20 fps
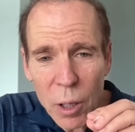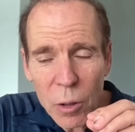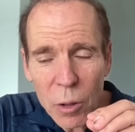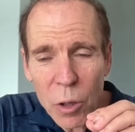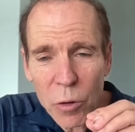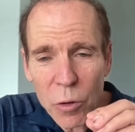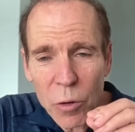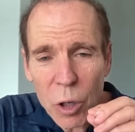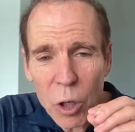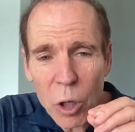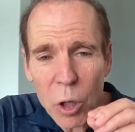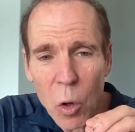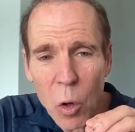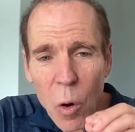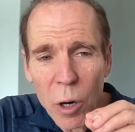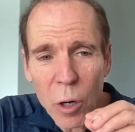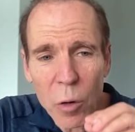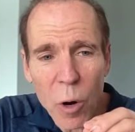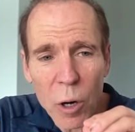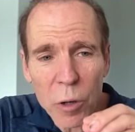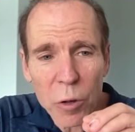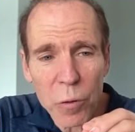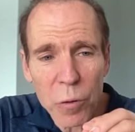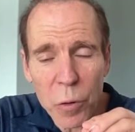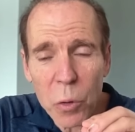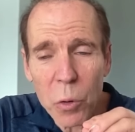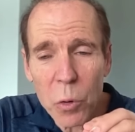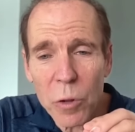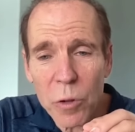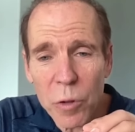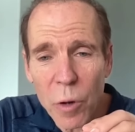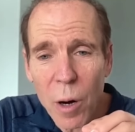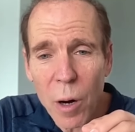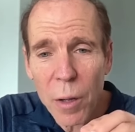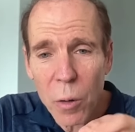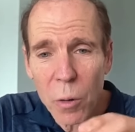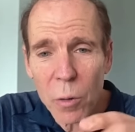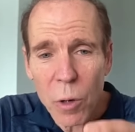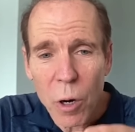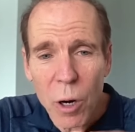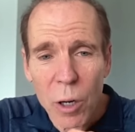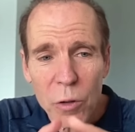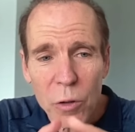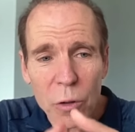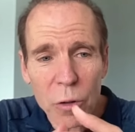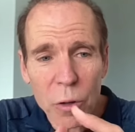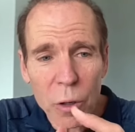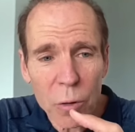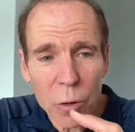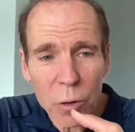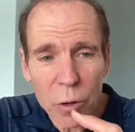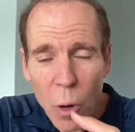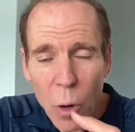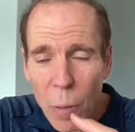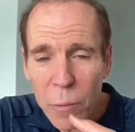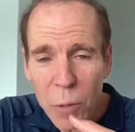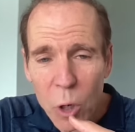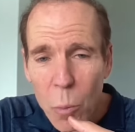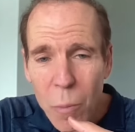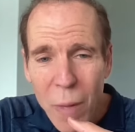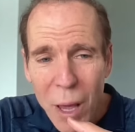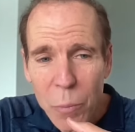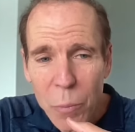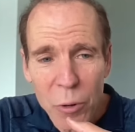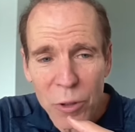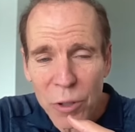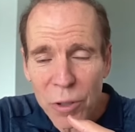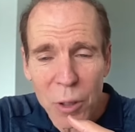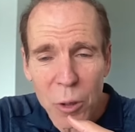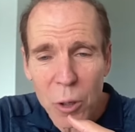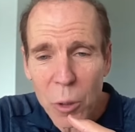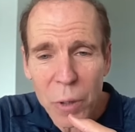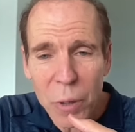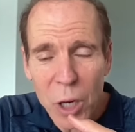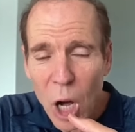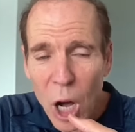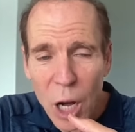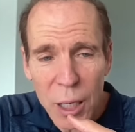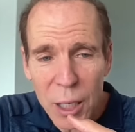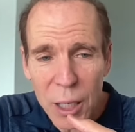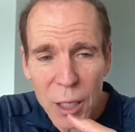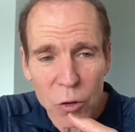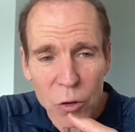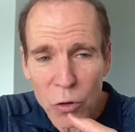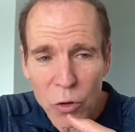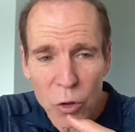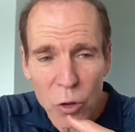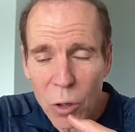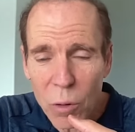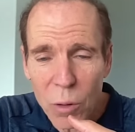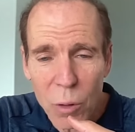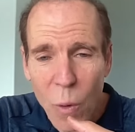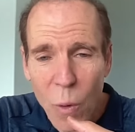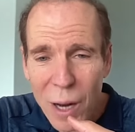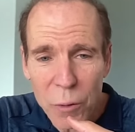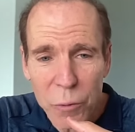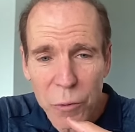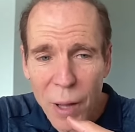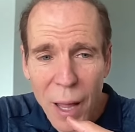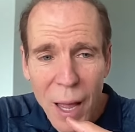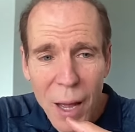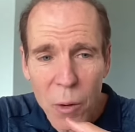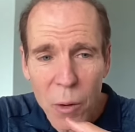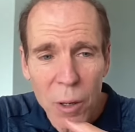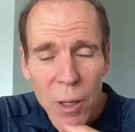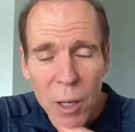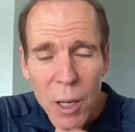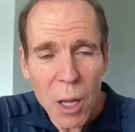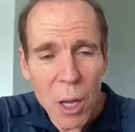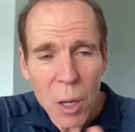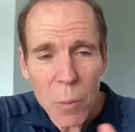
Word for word: because the caloric rush foods are the are you know maple syrup and honey and sugar and white flour